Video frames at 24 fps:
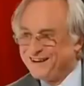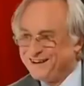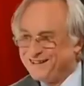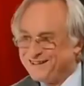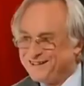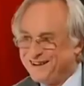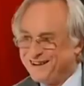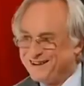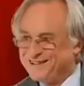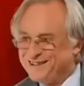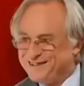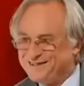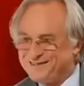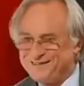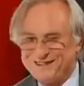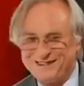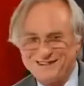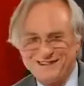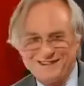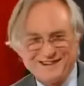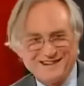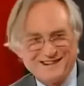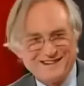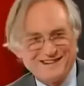don't, I don't
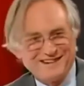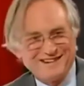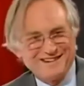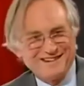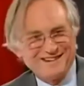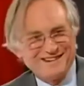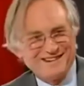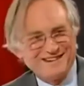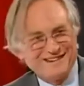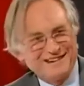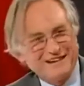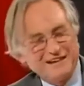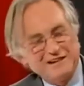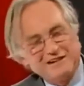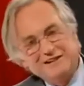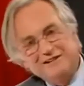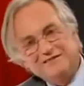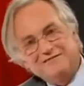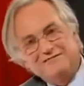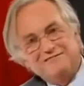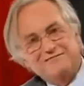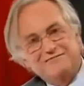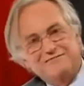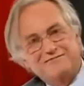really, I
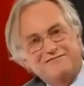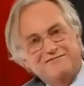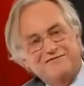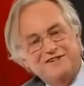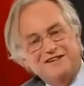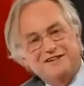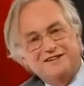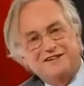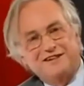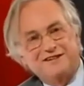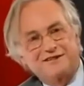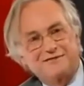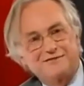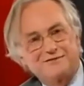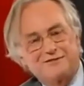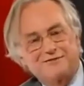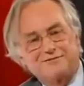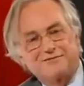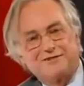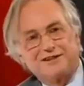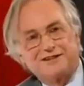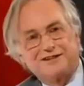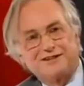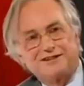don't feel like a
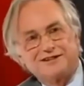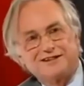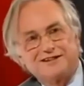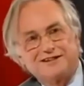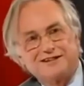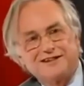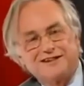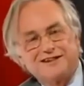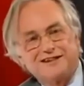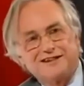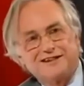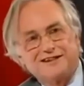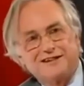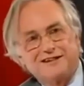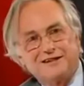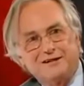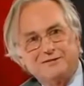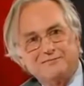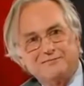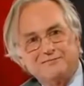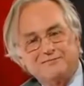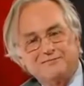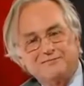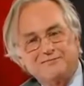Rottweiler.
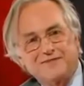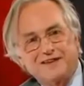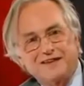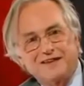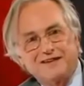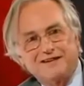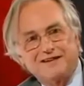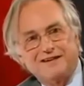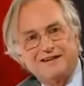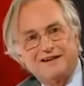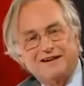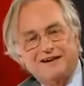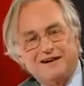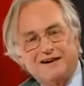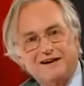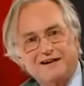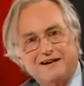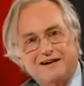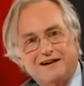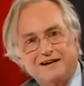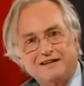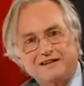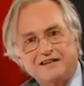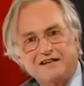Um,
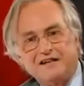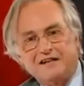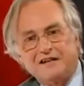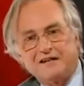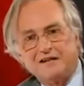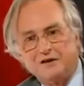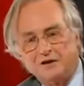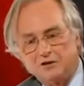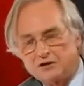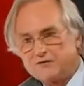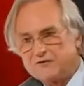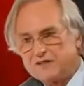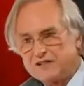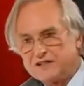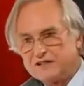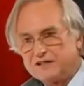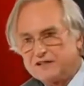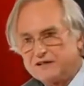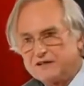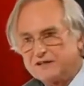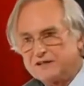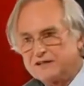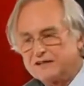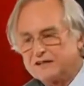I, I, think a lot of
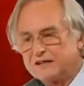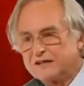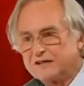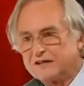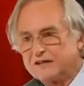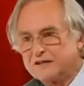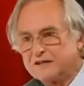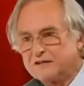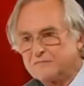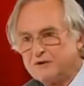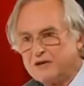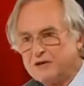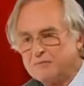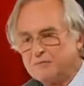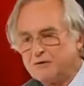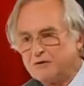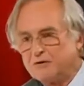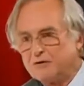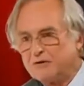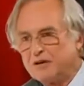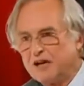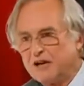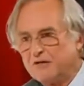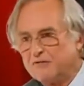it is that
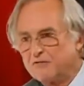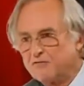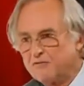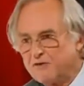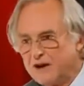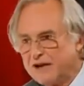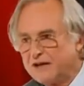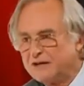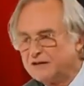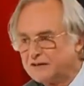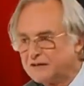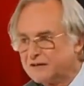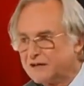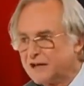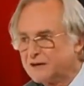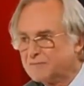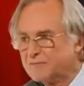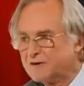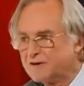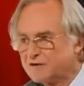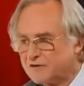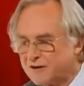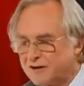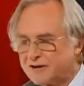people have read that
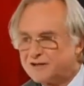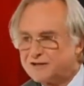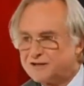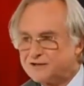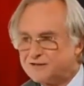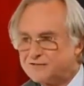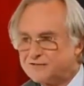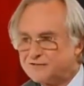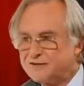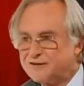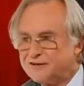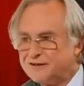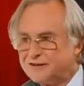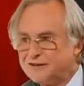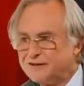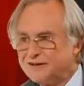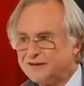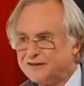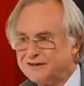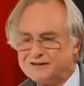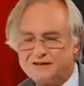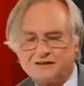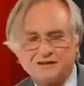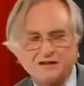I'm aggressive mm
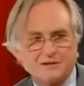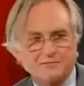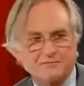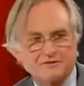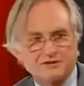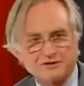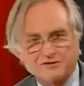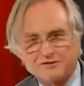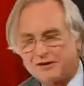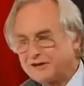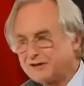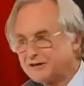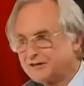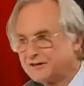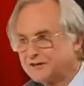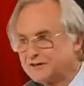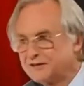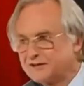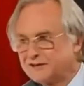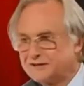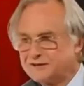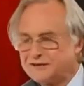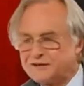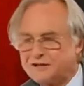-hmm. and that I'm
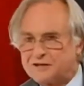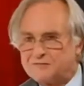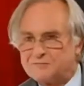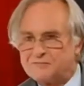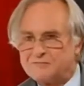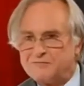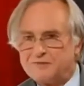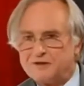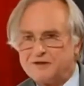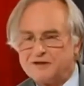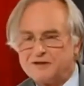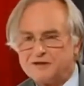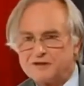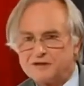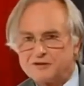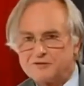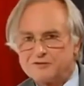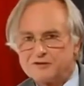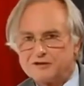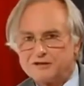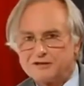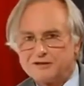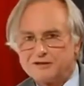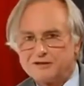strident and that I'm
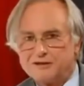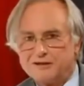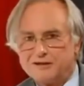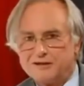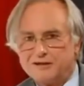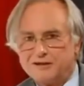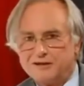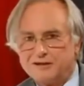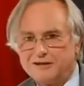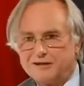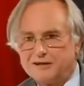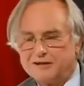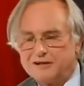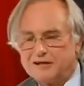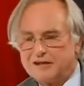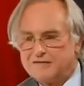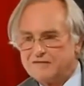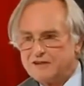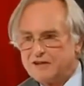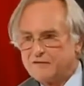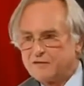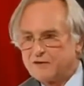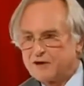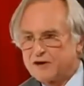shrill. And
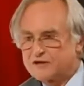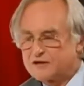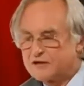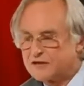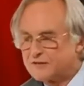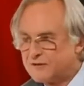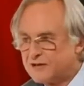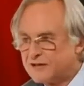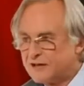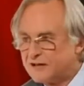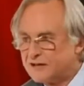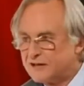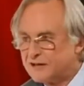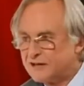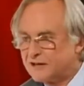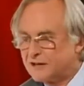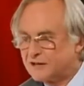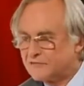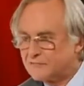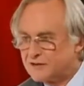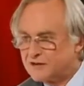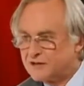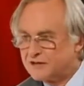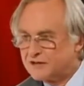they've never actually read
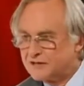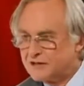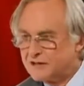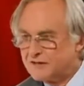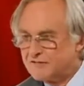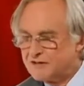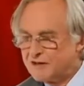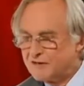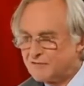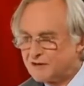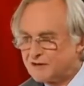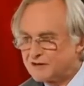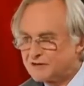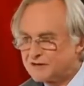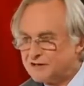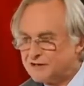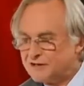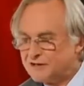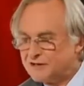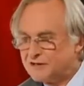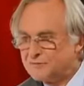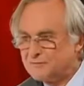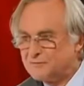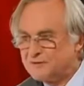anything I've written. They've never
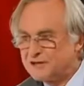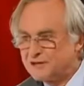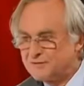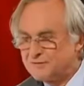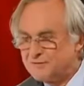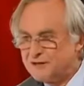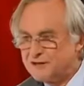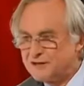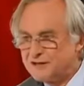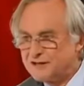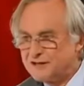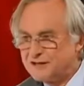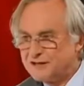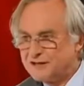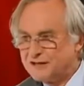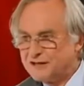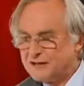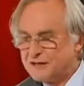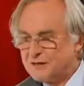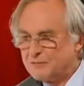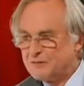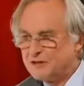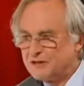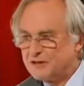actually heard me speak
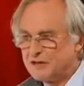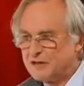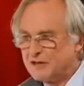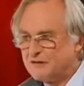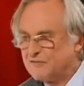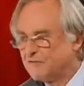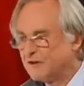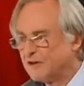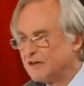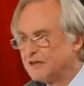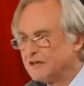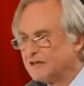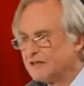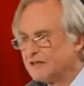but they've